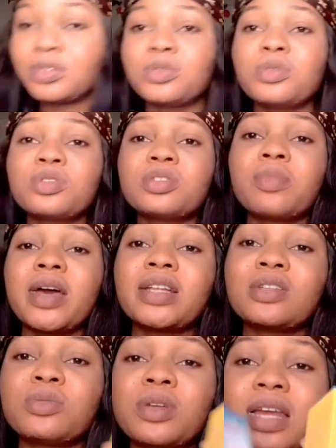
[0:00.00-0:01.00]
If you want to buy
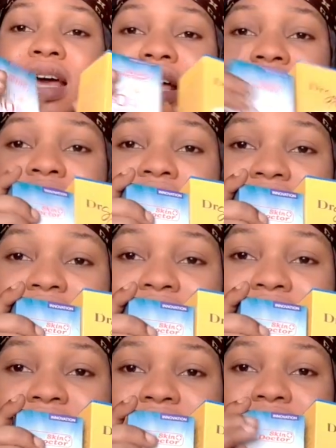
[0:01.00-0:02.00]
this one that has
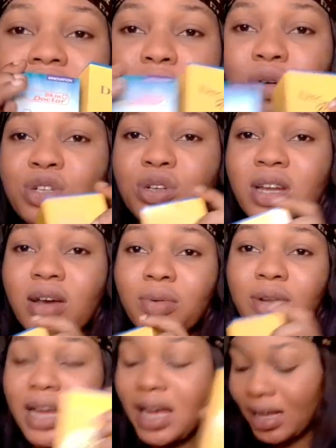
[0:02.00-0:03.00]
80 or the other
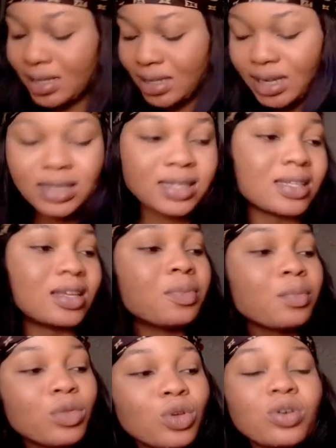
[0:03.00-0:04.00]
one that has 80,
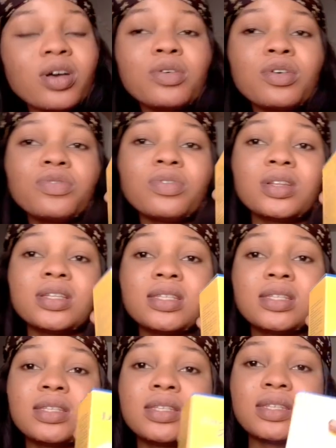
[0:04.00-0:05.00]
you can go for the
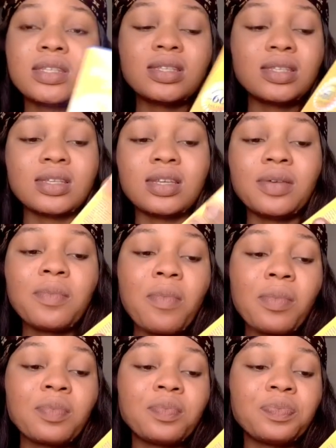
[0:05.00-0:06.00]
60
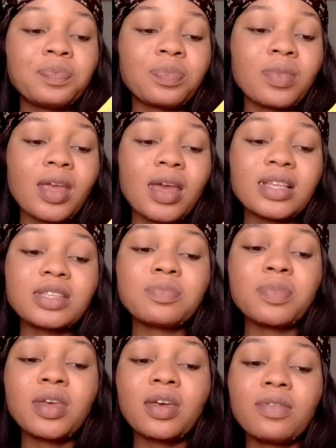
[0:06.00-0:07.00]

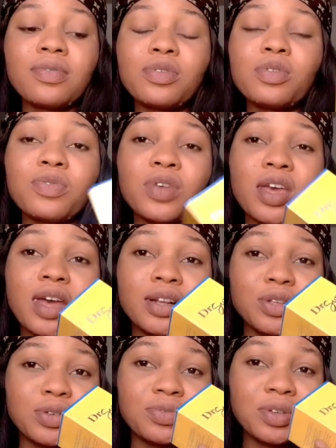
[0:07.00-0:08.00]
SPF, UV
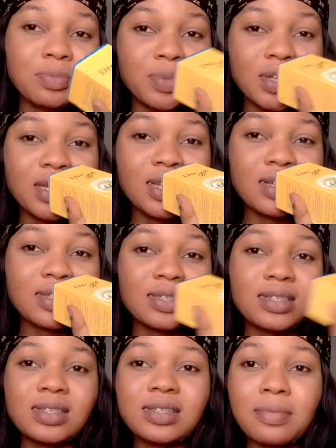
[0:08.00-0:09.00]
and UVB.
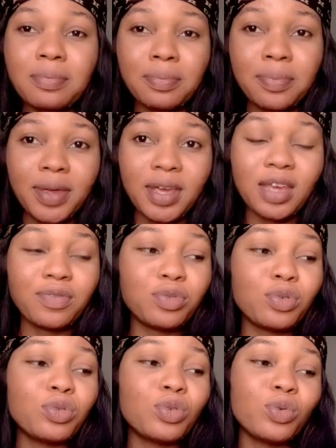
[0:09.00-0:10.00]
It is big. If
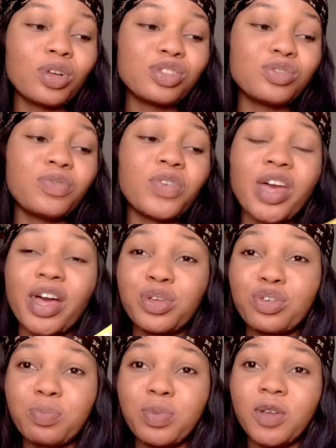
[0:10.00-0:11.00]
you don't know what UV
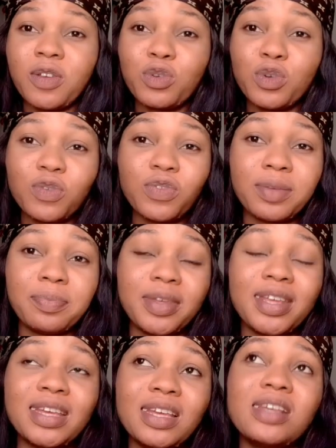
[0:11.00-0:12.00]
and
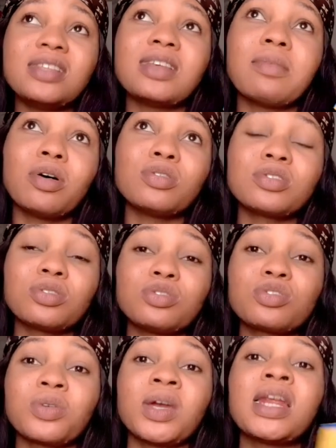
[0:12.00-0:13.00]
UVB is about
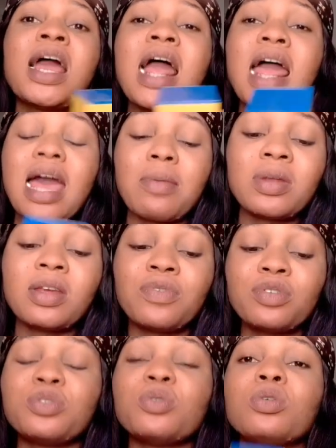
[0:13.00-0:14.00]
sunscreen, I made a
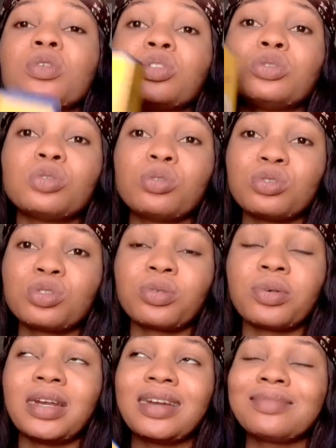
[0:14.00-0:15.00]
video on
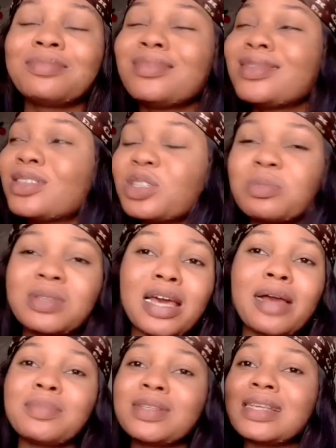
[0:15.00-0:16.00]
sunscreen
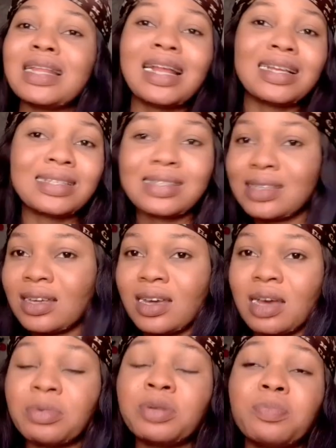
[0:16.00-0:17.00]
sometimes last
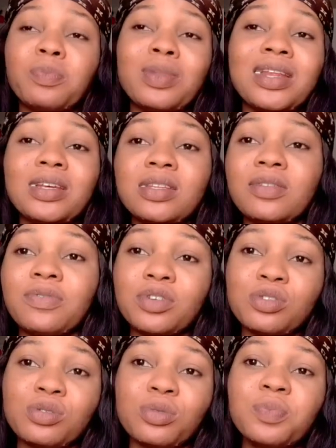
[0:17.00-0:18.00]
year. I'm going to link the
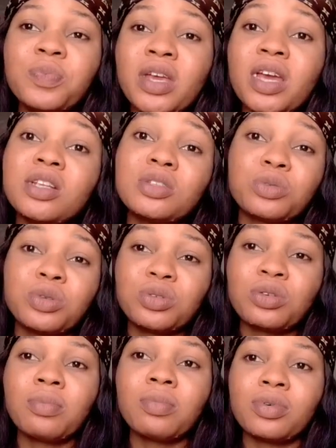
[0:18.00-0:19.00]
video in the
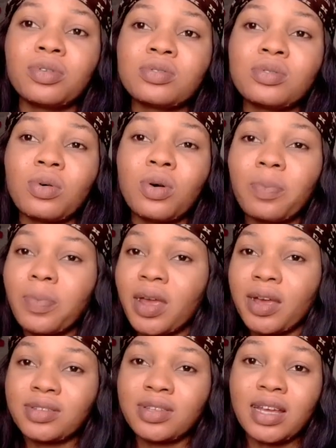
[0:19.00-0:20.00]
description box or up
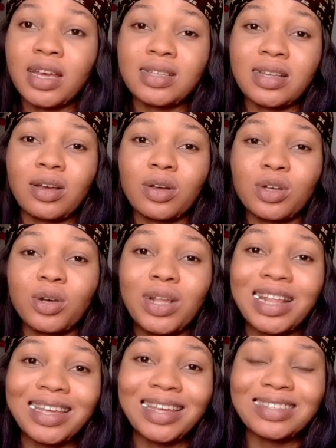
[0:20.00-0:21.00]
here so that you guys can
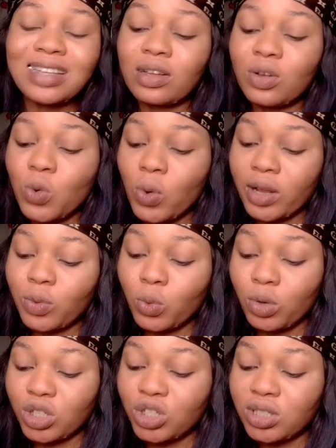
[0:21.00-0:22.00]
click it and go
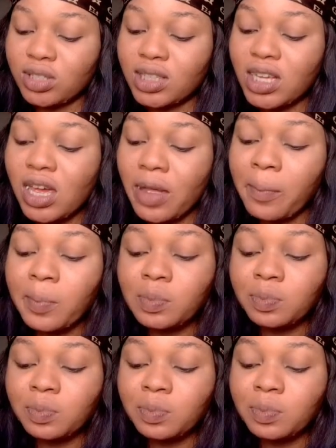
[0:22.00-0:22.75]
and watch it, okay?